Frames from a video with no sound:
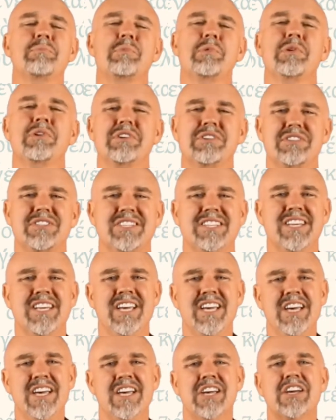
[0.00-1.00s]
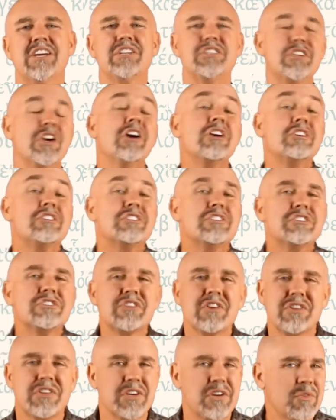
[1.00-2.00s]
words. Conjunctions
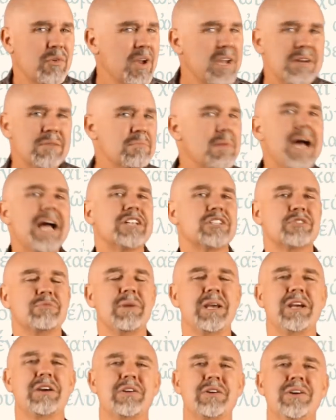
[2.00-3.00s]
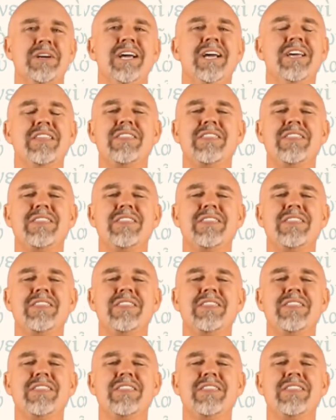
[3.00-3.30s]
are the great matchmaker.